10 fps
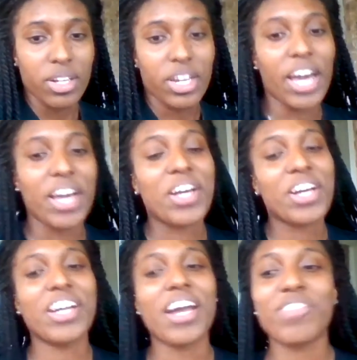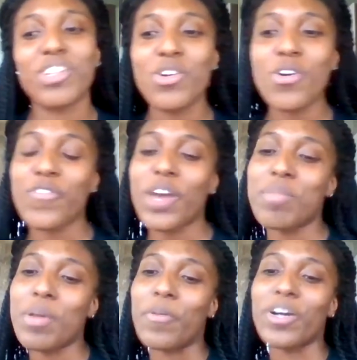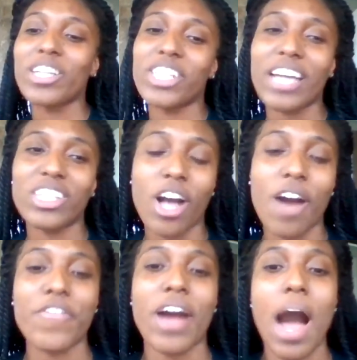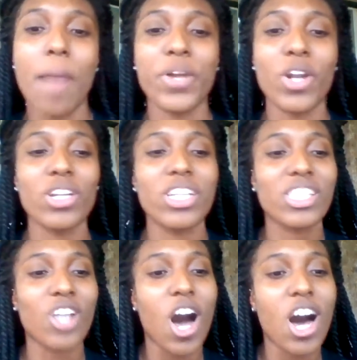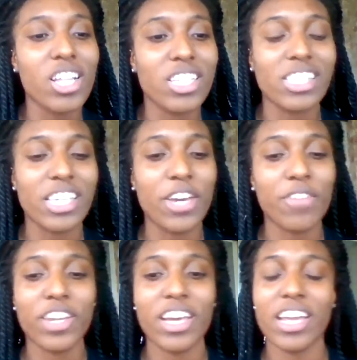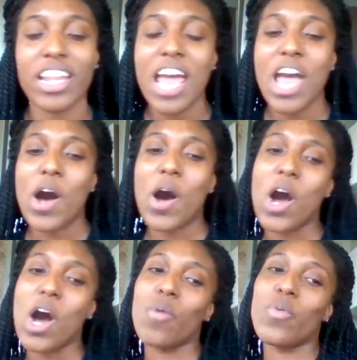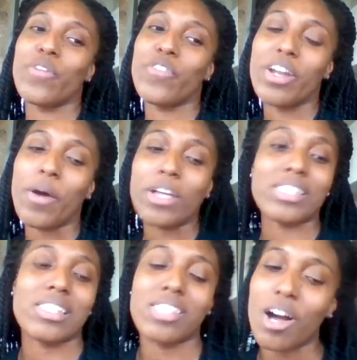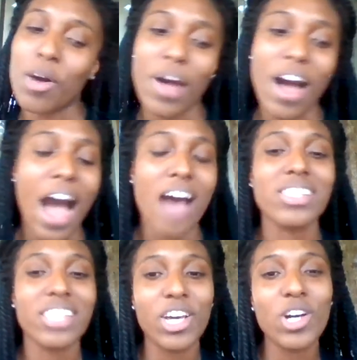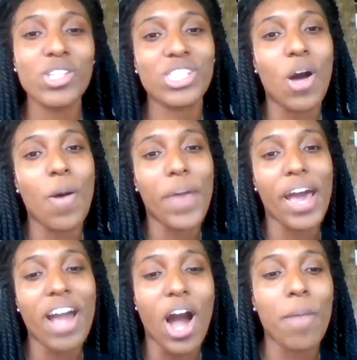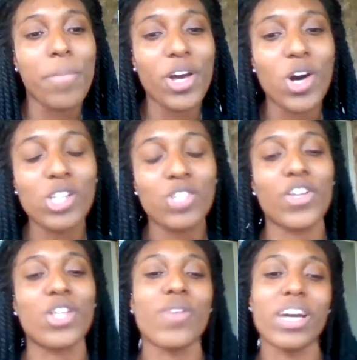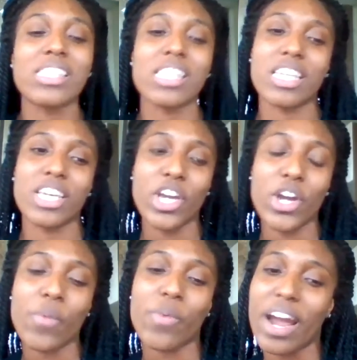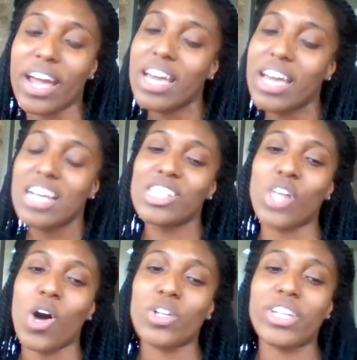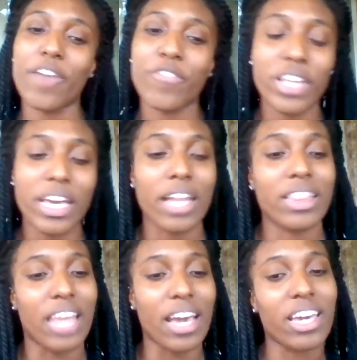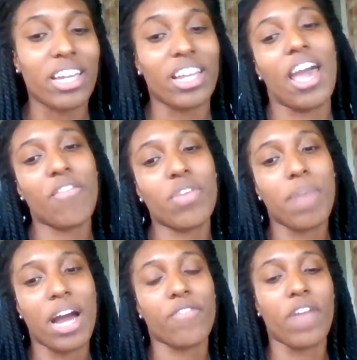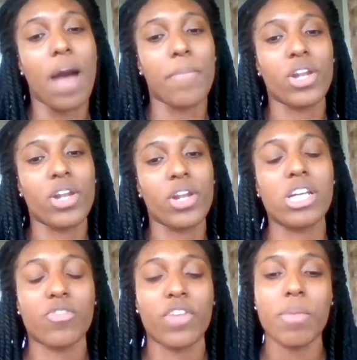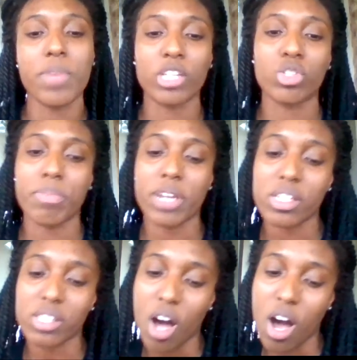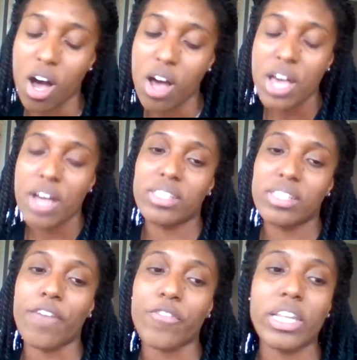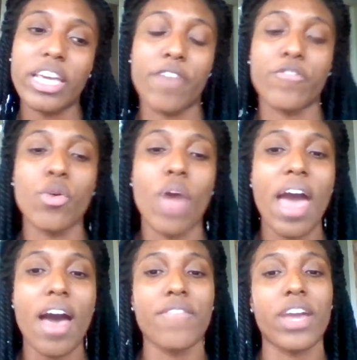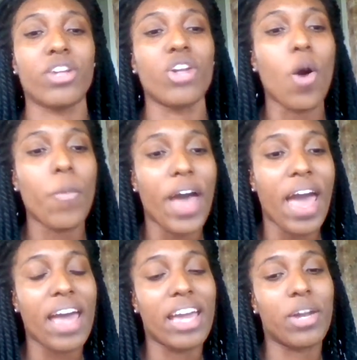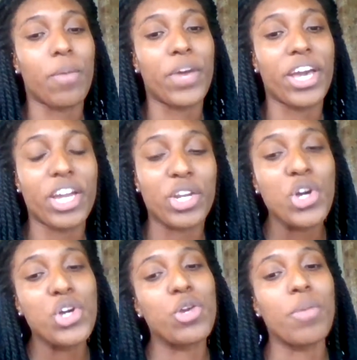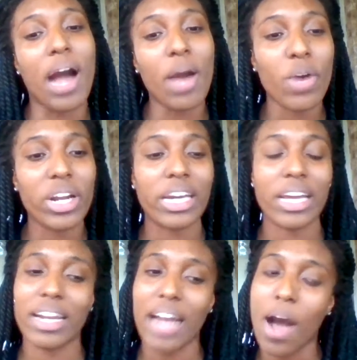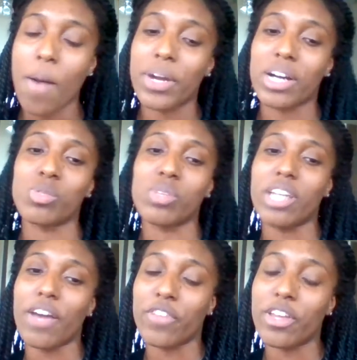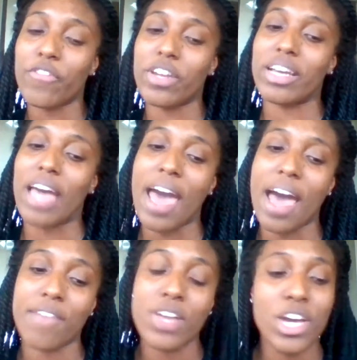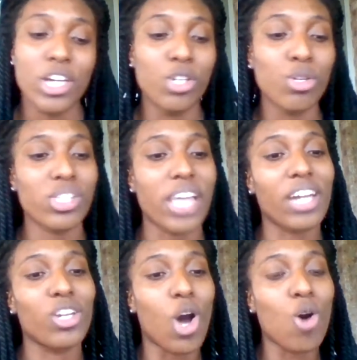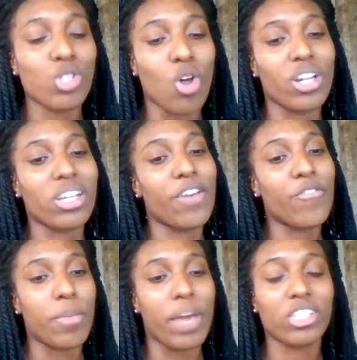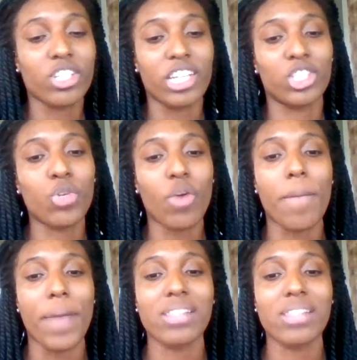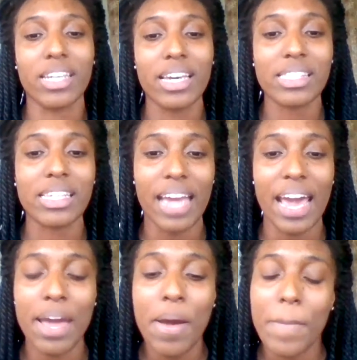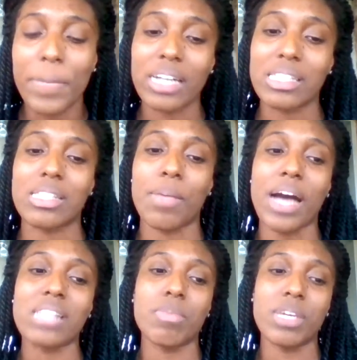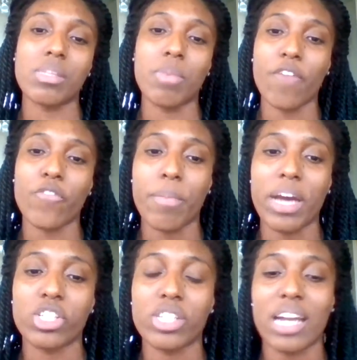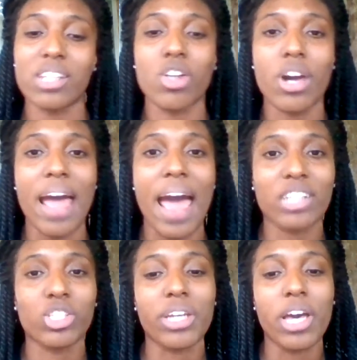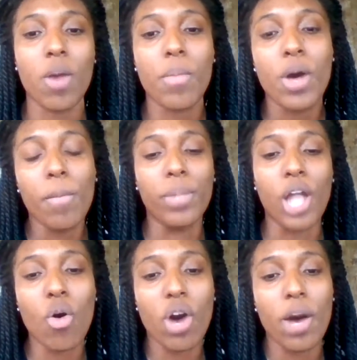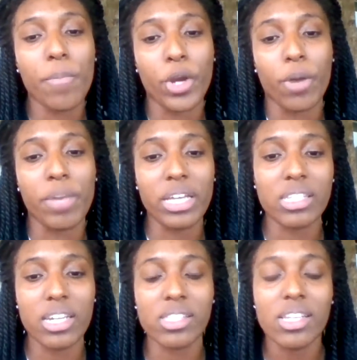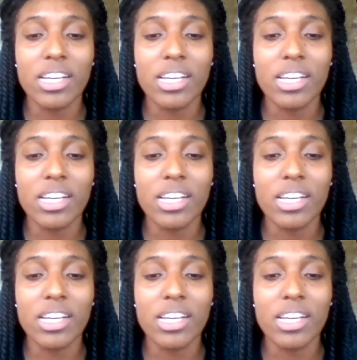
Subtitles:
Okay, good afternoon, family. Appreciate y'all for hopping on this call this evening. We finna talk about how skills is gonna pay our bills for the rest of the year, right? So definitely thanking everybody for hopping on. It's gonna be a tremendous call. Definitely, if you have a notepad and a pen, you might want to get it out because we definitely gonna have you take notes on the information that you are about to get today, because it's about to be some information that is gonna actually help blow up your business.